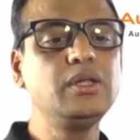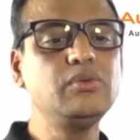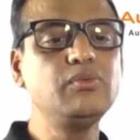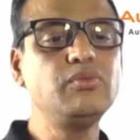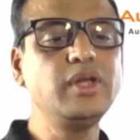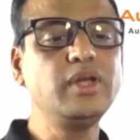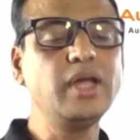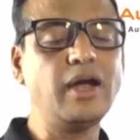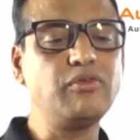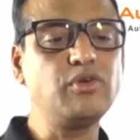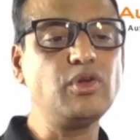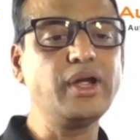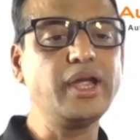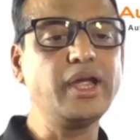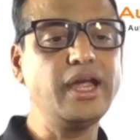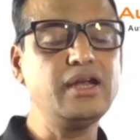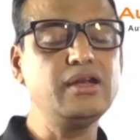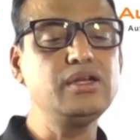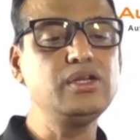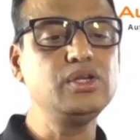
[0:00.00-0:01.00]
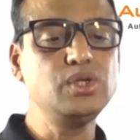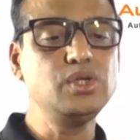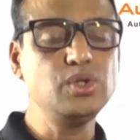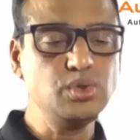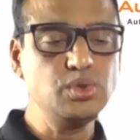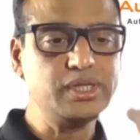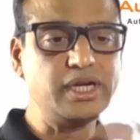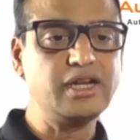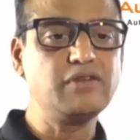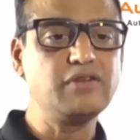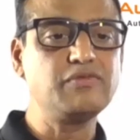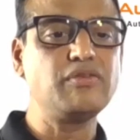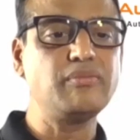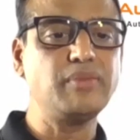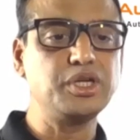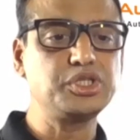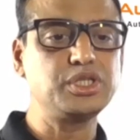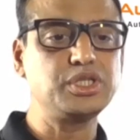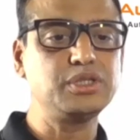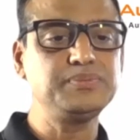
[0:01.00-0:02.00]
we have to again use that
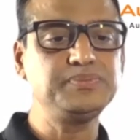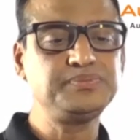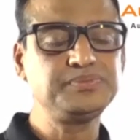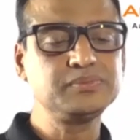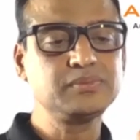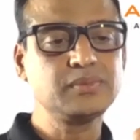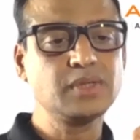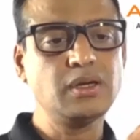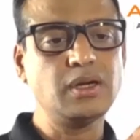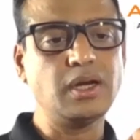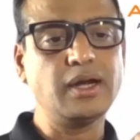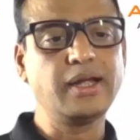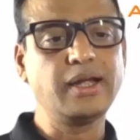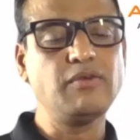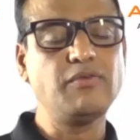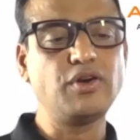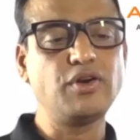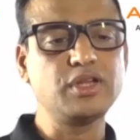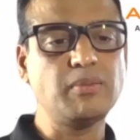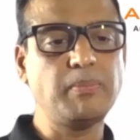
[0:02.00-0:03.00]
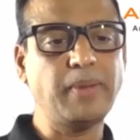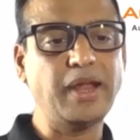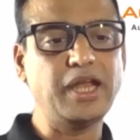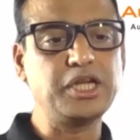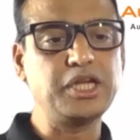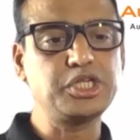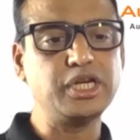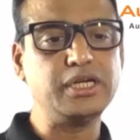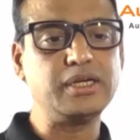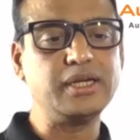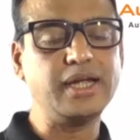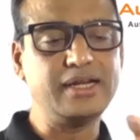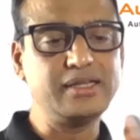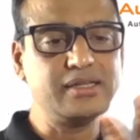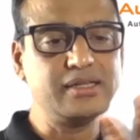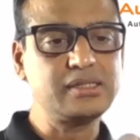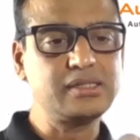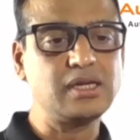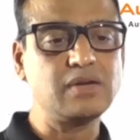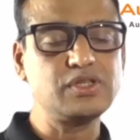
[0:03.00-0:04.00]
information for the patient and
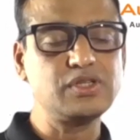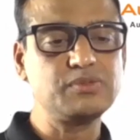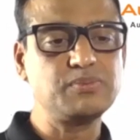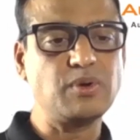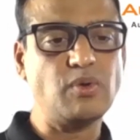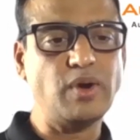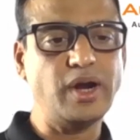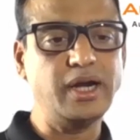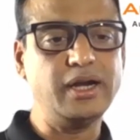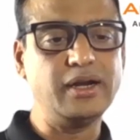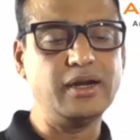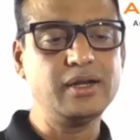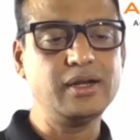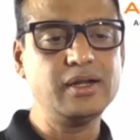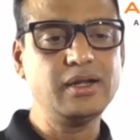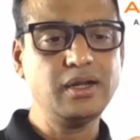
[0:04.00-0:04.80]
the service provided.